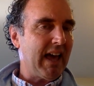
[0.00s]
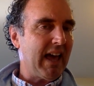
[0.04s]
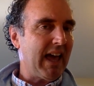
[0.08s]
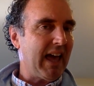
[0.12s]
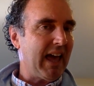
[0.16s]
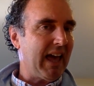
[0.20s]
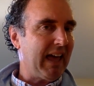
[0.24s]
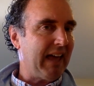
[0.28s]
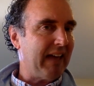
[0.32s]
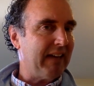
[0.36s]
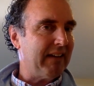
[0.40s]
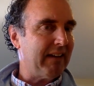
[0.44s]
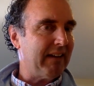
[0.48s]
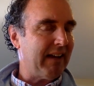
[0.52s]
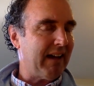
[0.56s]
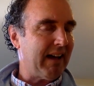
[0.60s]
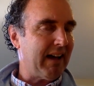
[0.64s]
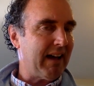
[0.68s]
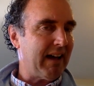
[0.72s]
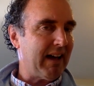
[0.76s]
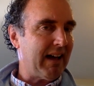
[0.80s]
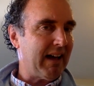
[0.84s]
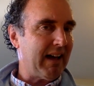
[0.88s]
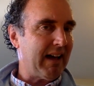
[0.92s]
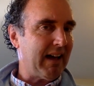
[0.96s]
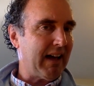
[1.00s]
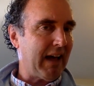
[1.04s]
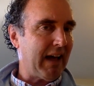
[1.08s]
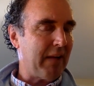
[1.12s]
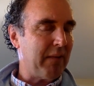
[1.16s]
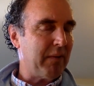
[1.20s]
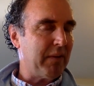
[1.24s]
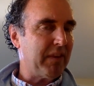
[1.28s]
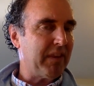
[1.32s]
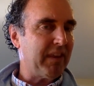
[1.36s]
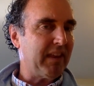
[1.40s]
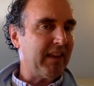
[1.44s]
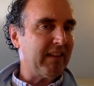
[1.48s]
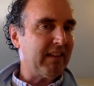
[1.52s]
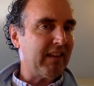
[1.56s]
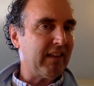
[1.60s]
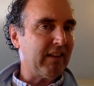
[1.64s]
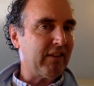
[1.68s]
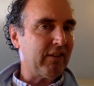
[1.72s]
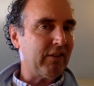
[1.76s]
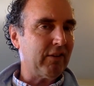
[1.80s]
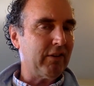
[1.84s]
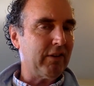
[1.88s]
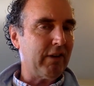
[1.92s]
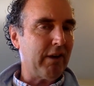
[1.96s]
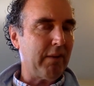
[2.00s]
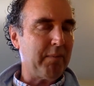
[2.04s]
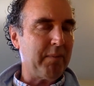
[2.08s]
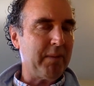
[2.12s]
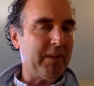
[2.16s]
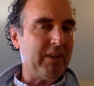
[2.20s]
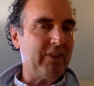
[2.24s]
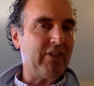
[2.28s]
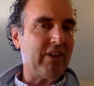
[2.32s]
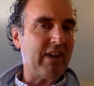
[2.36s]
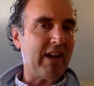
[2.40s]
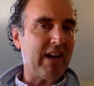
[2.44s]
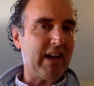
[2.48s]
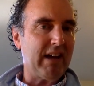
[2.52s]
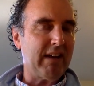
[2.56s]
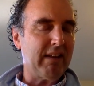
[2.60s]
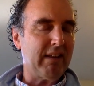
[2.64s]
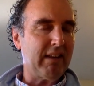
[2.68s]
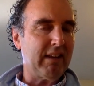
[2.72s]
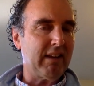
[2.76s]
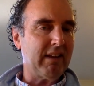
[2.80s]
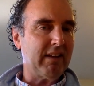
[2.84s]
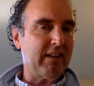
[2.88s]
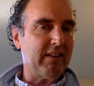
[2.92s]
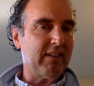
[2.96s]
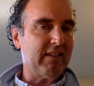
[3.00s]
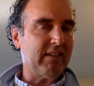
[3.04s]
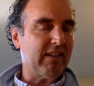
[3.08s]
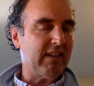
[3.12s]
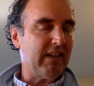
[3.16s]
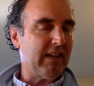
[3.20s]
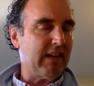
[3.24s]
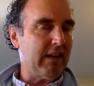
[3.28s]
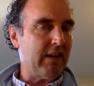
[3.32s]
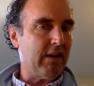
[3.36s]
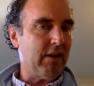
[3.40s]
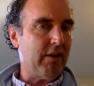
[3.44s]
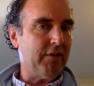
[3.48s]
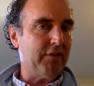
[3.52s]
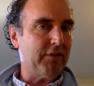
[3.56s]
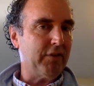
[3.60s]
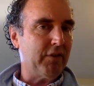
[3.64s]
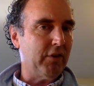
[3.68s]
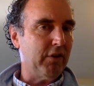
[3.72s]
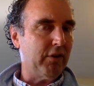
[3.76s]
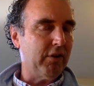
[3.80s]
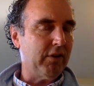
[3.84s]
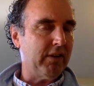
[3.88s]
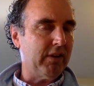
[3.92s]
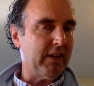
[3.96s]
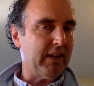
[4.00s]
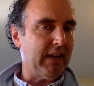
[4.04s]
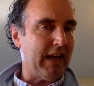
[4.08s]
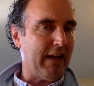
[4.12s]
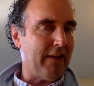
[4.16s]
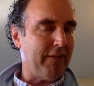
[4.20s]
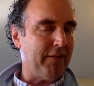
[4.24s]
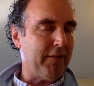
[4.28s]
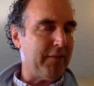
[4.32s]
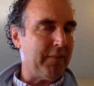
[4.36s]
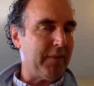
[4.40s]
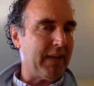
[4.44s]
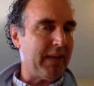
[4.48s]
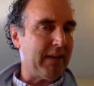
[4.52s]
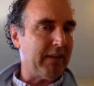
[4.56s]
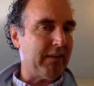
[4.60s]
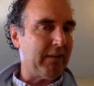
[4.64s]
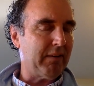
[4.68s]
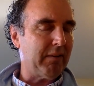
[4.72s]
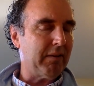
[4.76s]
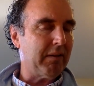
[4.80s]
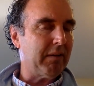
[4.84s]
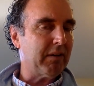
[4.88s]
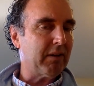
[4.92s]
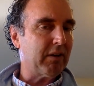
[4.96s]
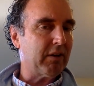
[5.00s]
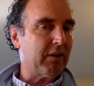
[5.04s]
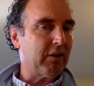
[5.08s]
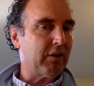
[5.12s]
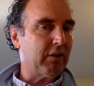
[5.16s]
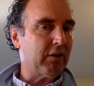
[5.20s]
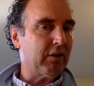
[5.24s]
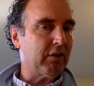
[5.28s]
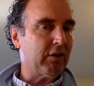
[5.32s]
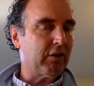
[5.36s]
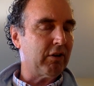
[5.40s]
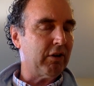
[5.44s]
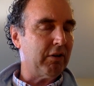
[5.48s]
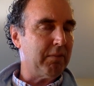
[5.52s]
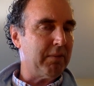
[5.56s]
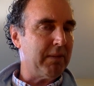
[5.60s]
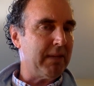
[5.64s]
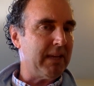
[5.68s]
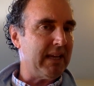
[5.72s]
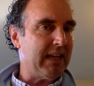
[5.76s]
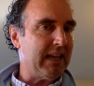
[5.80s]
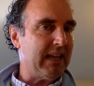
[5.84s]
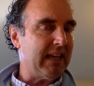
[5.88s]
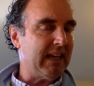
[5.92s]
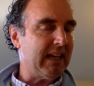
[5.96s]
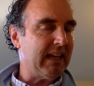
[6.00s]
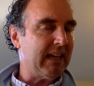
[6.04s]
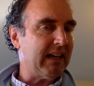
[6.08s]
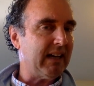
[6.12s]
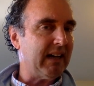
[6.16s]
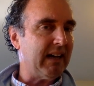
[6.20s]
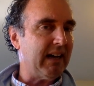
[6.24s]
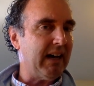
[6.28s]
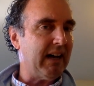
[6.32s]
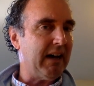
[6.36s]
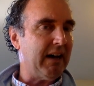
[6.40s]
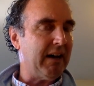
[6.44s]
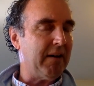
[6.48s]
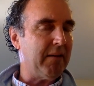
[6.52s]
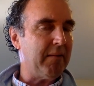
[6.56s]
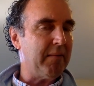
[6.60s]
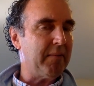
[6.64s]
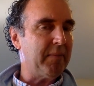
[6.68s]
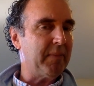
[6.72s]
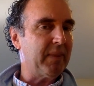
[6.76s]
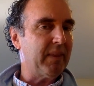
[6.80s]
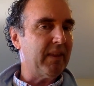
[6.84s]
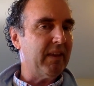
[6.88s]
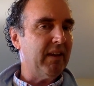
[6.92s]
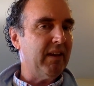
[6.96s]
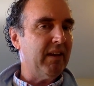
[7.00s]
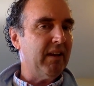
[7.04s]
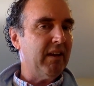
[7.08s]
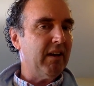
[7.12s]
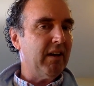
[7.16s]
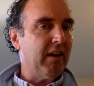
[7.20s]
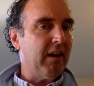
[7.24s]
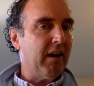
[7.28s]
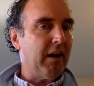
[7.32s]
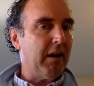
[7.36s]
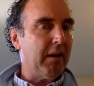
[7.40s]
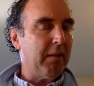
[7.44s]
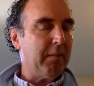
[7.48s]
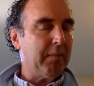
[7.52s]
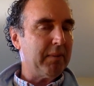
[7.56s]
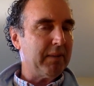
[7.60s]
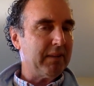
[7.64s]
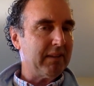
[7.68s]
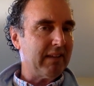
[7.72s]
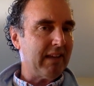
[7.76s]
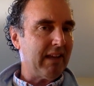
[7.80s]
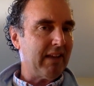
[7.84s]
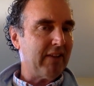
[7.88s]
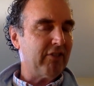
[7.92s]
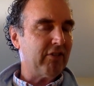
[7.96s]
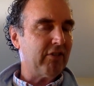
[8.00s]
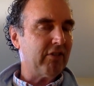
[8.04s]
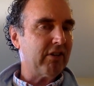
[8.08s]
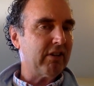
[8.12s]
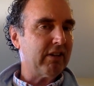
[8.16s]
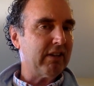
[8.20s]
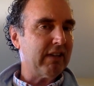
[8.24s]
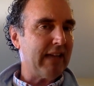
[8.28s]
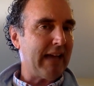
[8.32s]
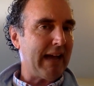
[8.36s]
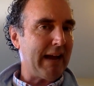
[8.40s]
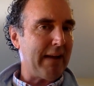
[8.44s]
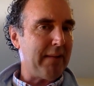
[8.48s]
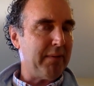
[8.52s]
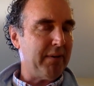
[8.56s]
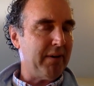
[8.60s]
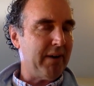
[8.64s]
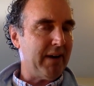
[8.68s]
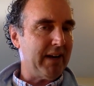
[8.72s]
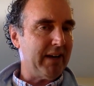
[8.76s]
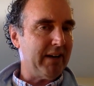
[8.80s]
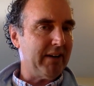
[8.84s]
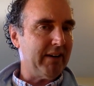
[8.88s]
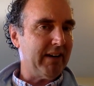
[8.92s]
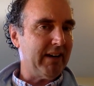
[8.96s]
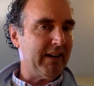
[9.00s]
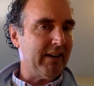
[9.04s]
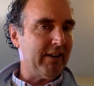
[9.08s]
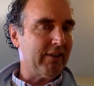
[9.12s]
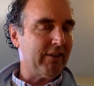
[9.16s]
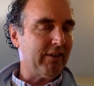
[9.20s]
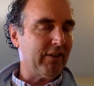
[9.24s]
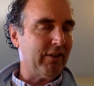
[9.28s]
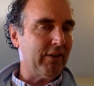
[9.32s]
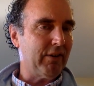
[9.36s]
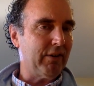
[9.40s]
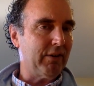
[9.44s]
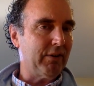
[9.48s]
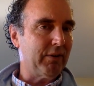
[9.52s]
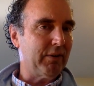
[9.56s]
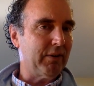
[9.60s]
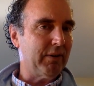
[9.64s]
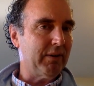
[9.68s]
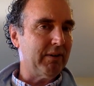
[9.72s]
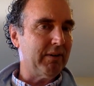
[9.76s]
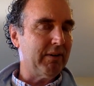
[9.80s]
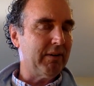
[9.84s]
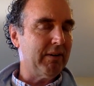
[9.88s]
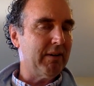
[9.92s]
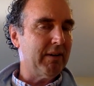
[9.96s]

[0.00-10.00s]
And I would think that Sundar Pichai, the CEO of Google and Alphabet, could be um, a potential collaborator here too.